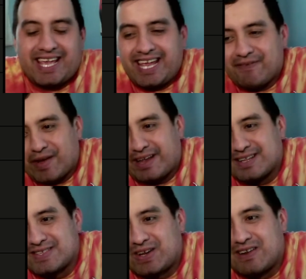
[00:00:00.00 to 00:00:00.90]
fucking
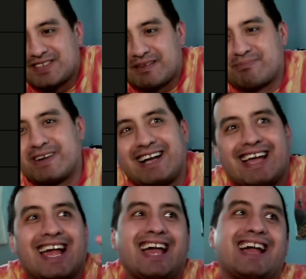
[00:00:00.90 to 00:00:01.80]
deserves it, bro.
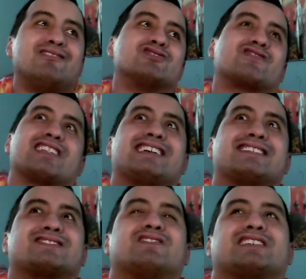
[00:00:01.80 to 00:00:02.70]
I always feel like he
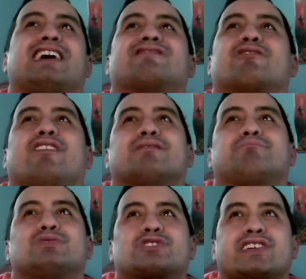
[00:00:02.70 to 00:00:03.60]
deserves it after all the
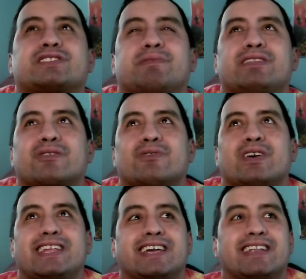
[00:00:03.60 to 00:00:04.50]
bullshit he's been through.
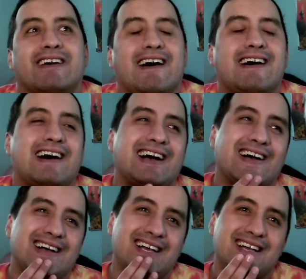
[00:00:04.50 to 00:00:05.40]
And then
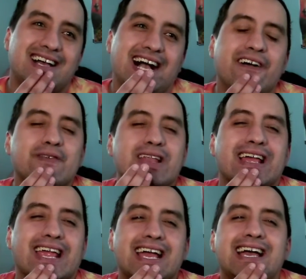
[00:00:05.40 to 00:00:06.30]
I feel
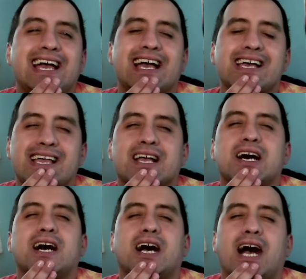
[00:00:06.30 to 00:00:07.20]
like
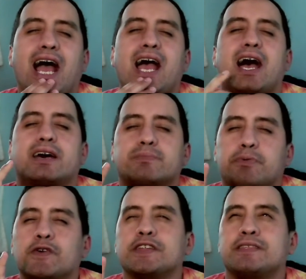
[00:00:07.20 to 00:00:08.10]
at a
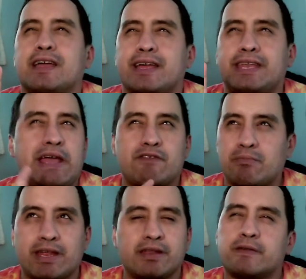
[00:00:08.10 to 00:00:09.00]
point in the
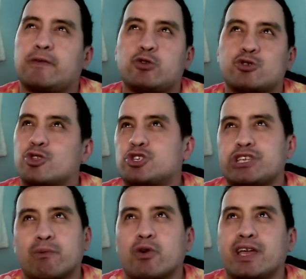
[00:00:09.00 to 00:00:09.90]
inevitably in the future, the
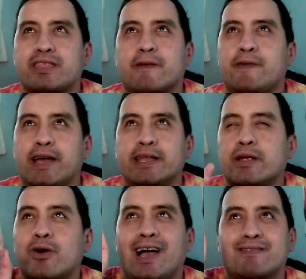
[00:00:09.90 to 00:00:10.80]
shit will hit the fan and
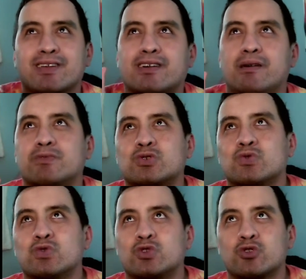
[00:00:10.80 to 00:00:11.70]
he'll have to come
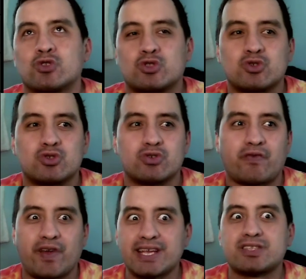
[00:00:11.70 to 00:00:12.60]
to the
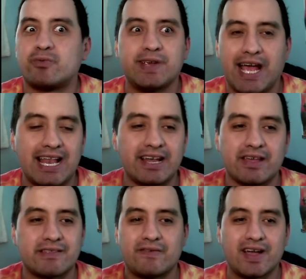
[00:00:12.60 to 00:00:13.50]
face the reality
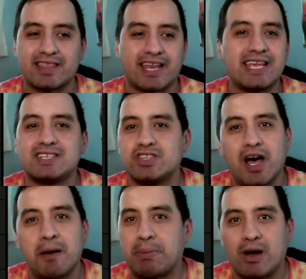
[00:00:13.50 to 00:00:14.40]
of the fact that he's
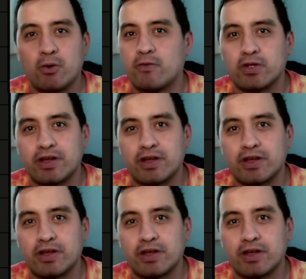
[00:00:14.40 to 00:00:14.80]
not powerful